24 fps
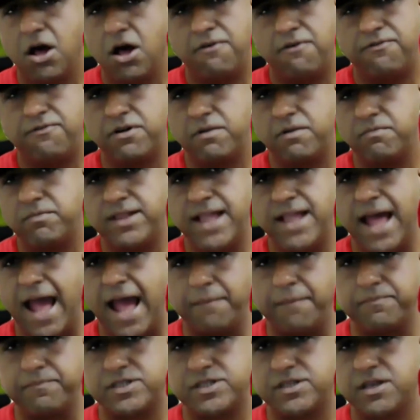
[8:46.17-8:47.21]
or from
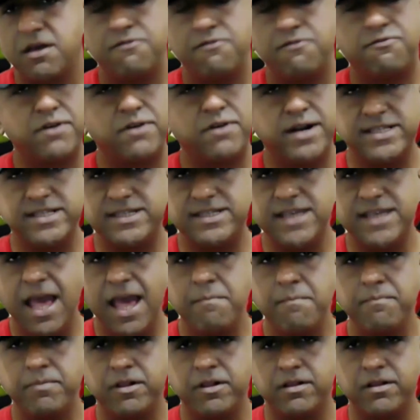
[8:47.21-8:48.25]
labs. For
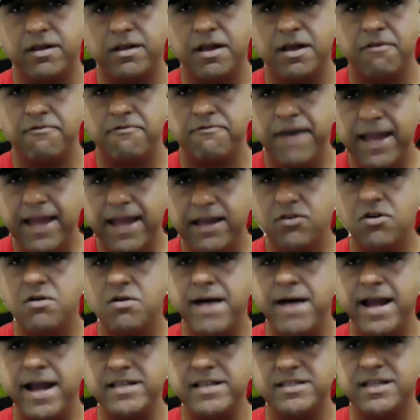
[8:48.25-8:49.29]
example,
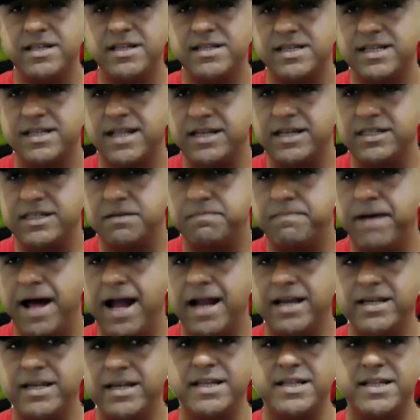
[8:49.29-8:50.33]
vancomycin is an
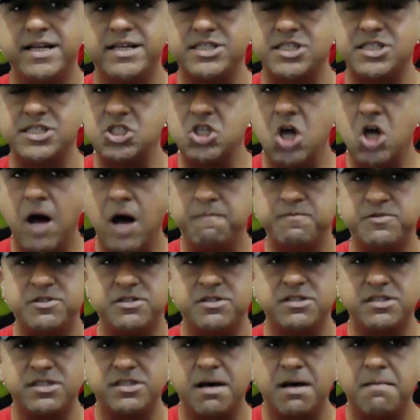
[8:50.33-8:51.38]
antibiotic that
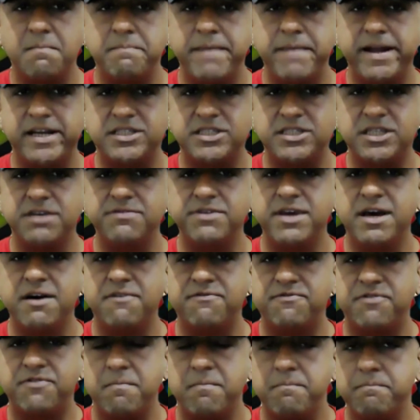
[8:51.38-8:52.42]
stops some bacteria
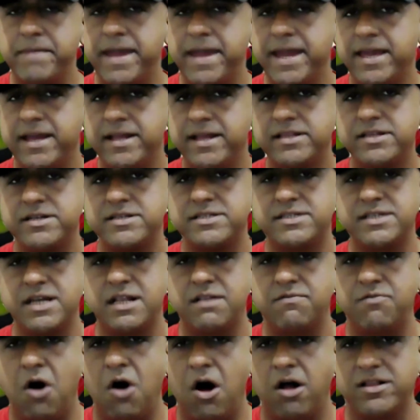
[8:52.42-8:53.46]
from making their
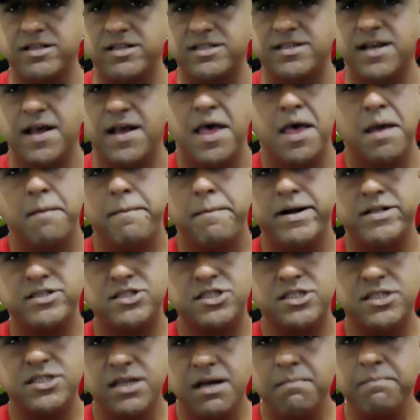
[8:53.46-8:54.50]
cell walls. But
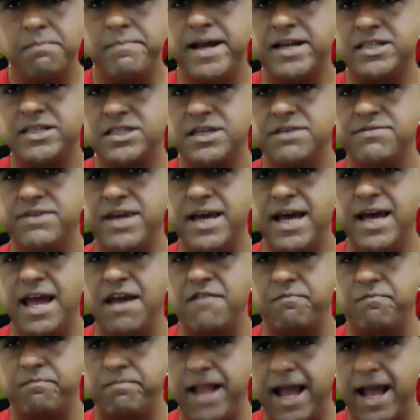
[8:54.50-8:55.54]
some bacteria
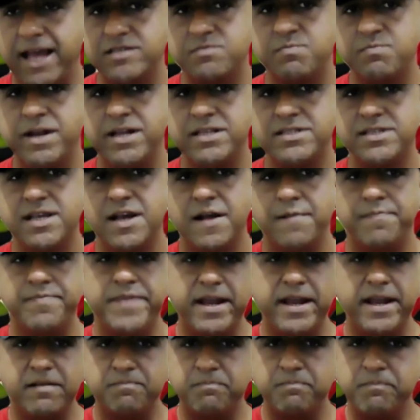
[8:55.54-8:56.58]
have plasmids
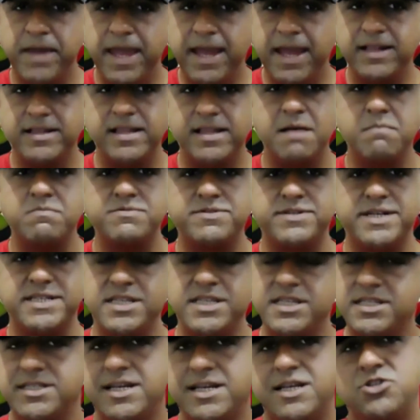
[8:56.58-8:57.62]
that make them
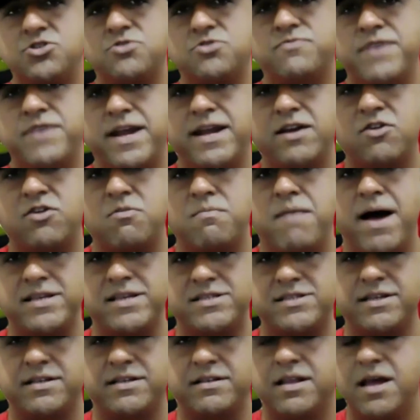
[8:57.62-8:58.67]
resistant to
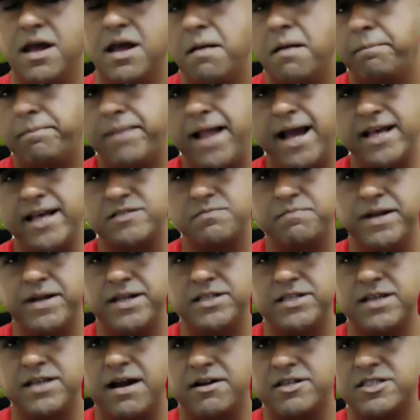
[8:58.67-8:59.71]
vancomycin.
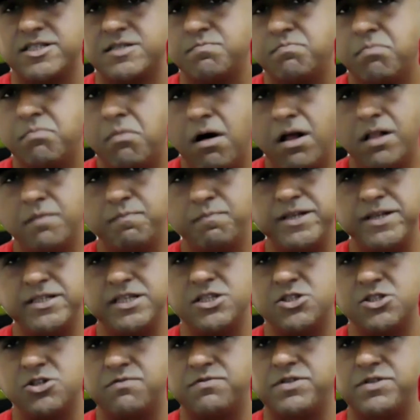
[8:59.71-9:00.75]
Plasmids are small
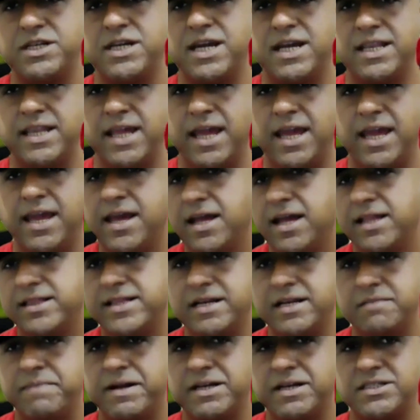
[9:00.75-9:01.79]
pieces of DNA
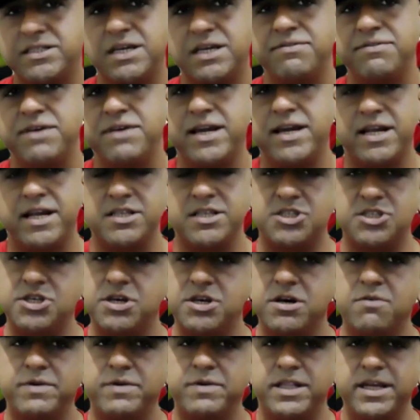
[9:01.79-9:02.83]
that bacteria can
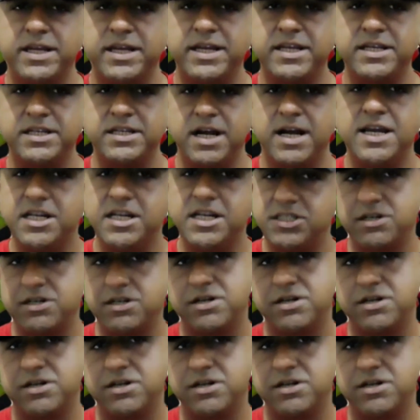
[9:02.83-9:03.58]
share with each